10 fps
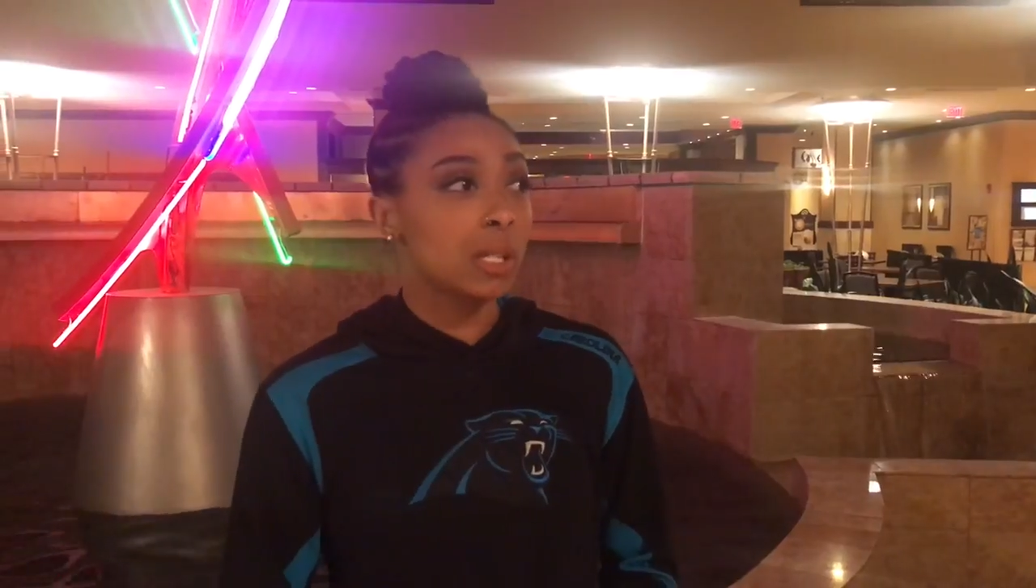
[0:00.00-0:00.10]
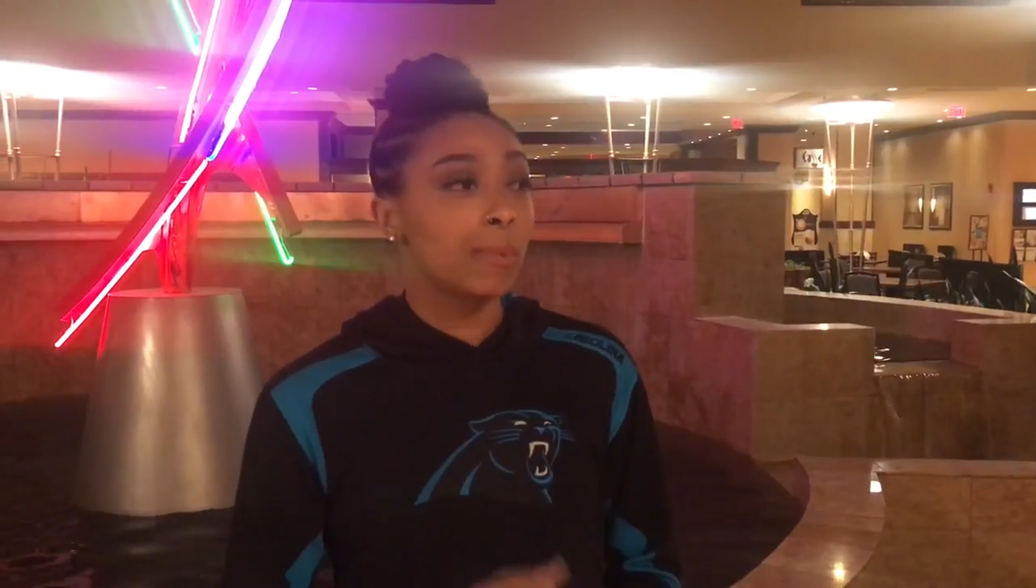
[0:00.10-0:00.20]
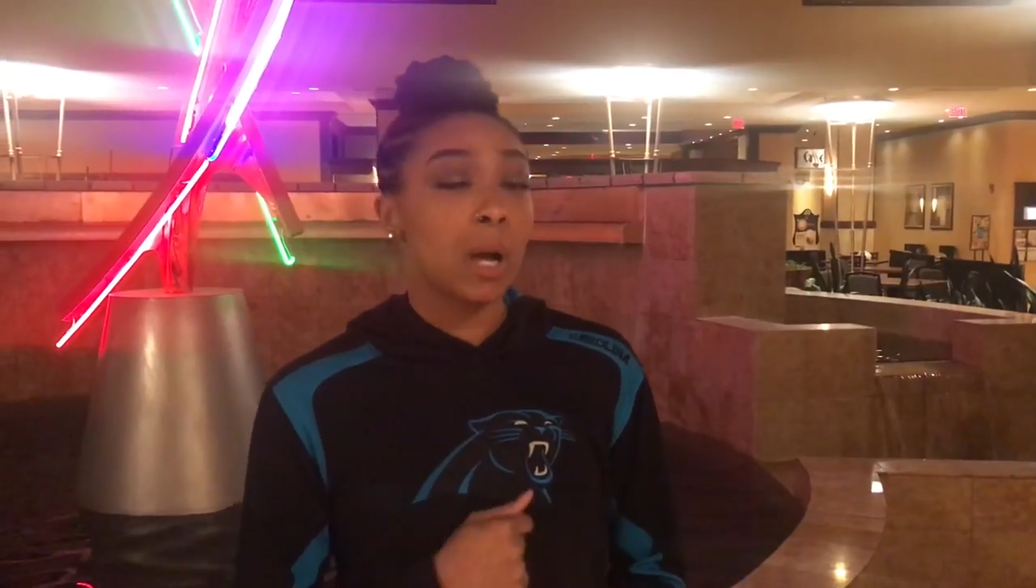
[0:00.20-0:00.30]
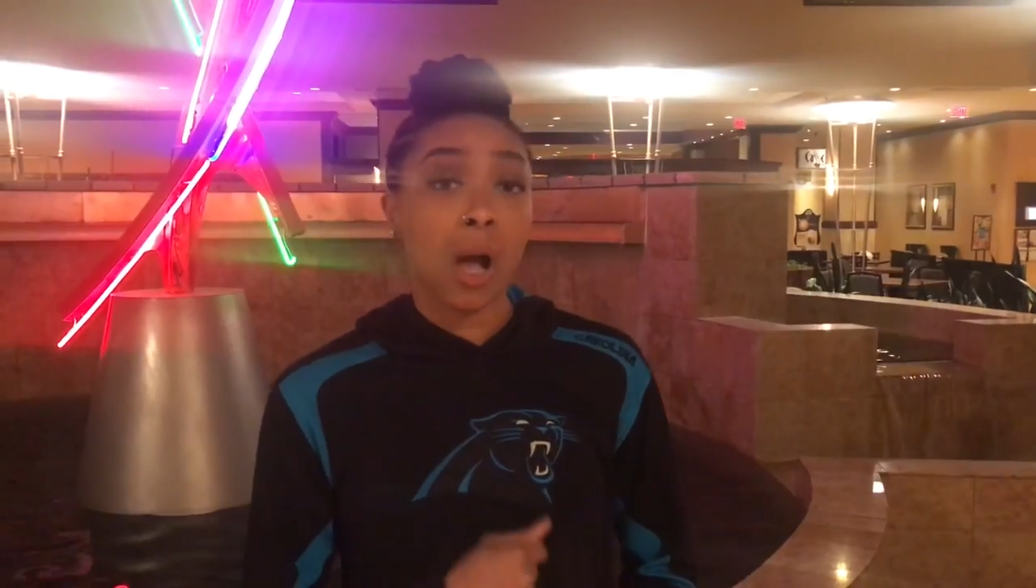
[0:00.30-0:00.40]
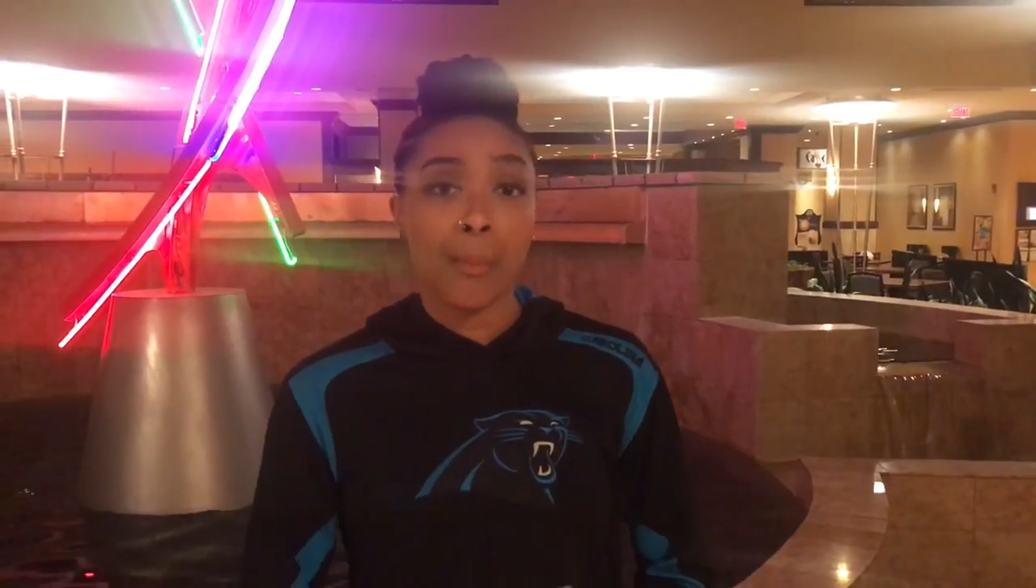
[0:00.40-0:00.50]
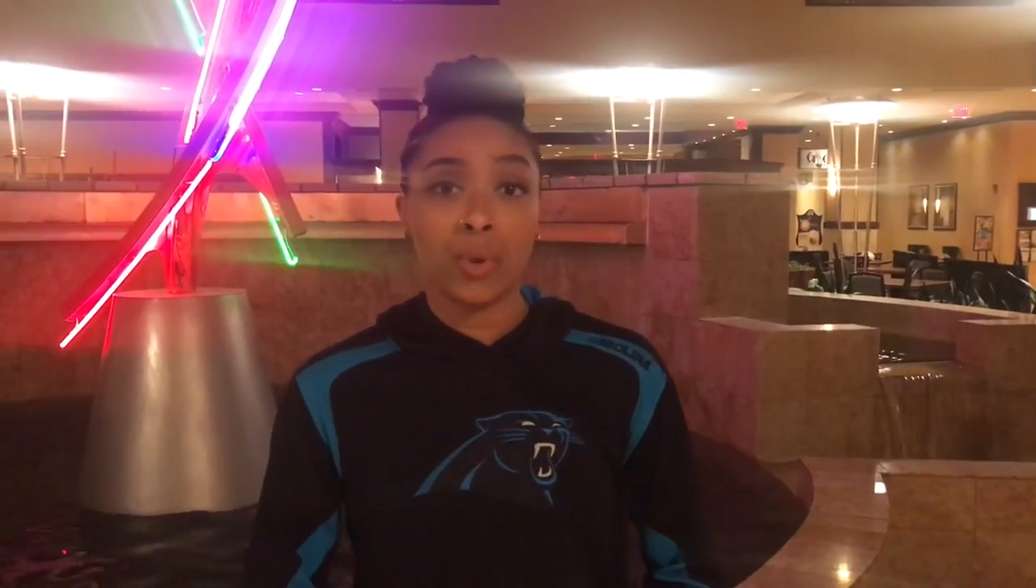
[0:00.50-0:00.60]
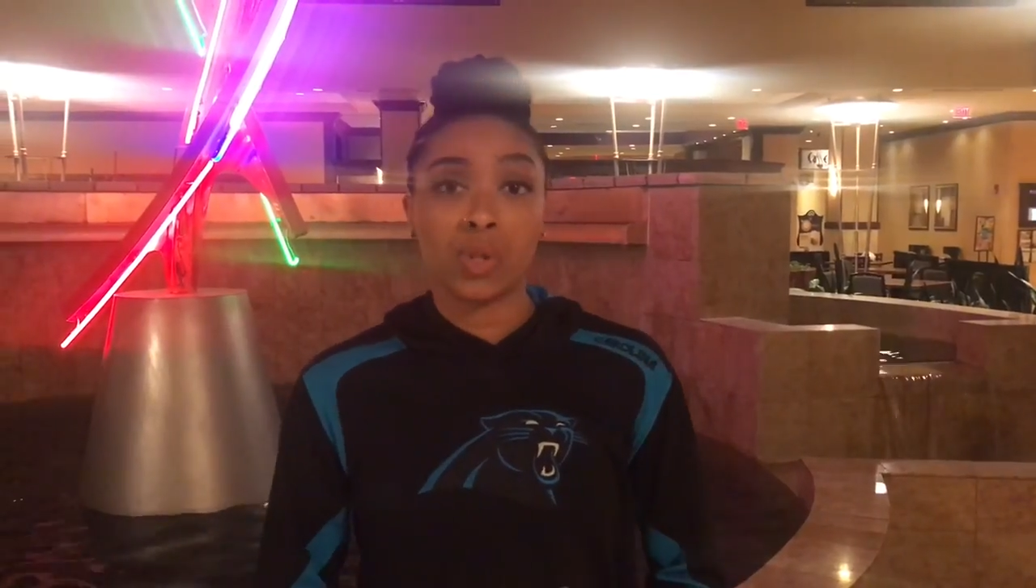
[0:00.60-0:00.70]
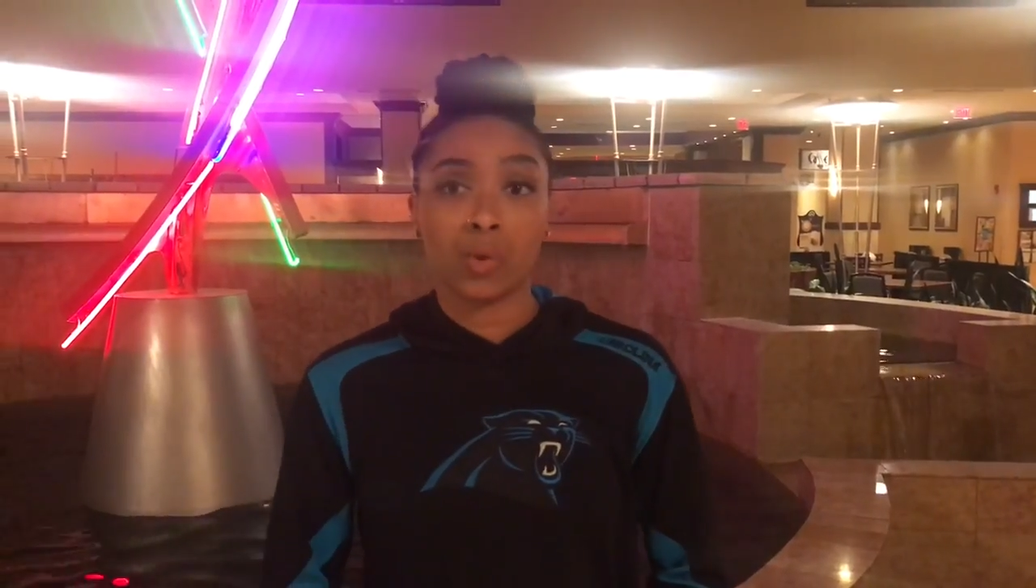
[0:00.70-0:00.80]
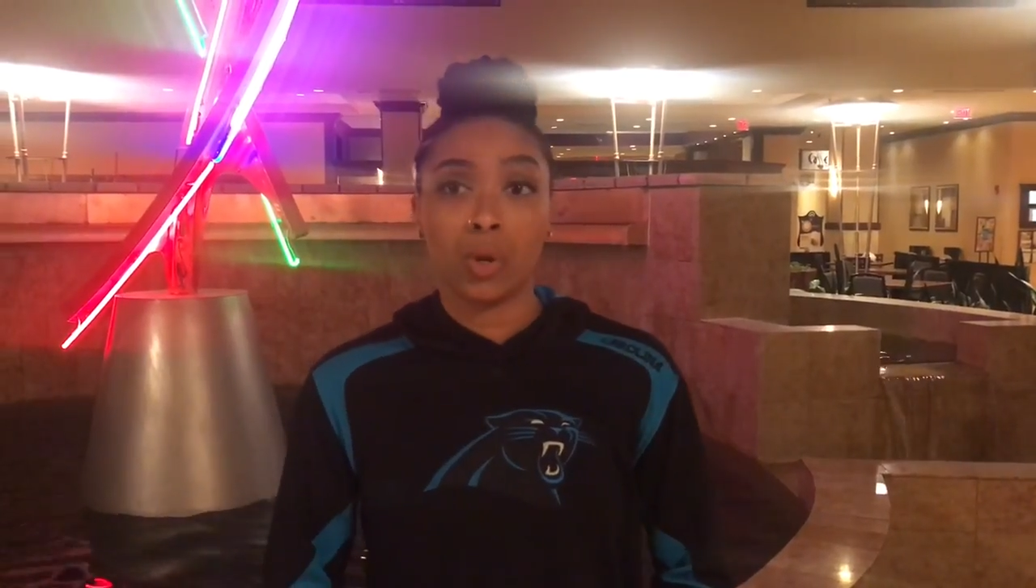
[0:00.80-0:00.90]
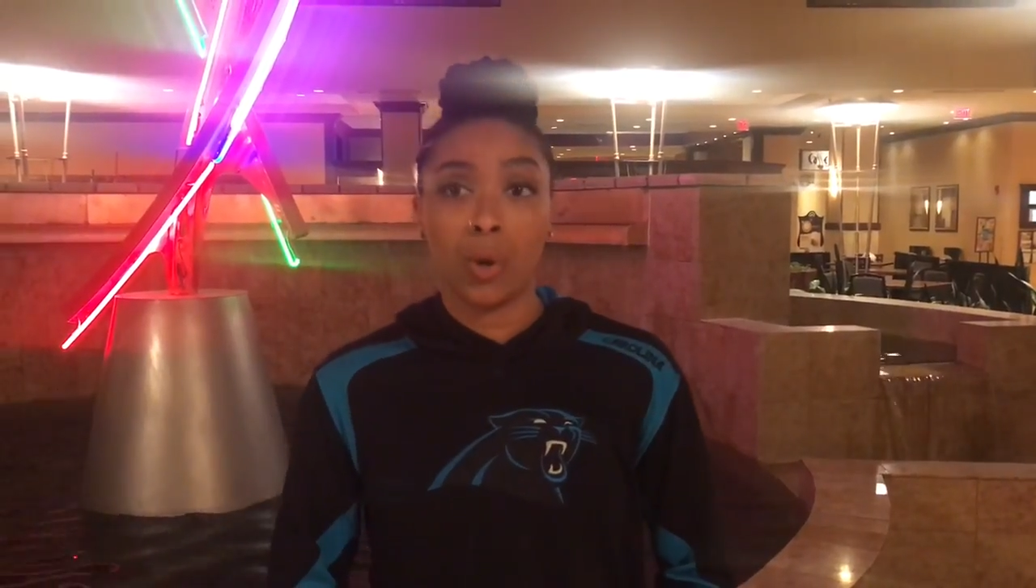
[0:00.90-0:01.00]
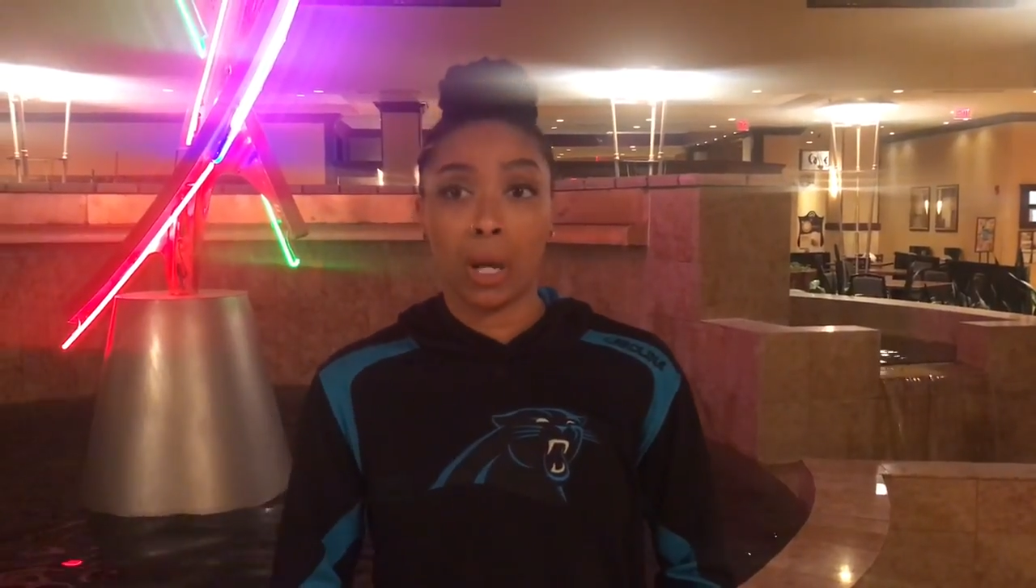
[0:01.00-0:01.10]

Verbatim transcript: us some combos real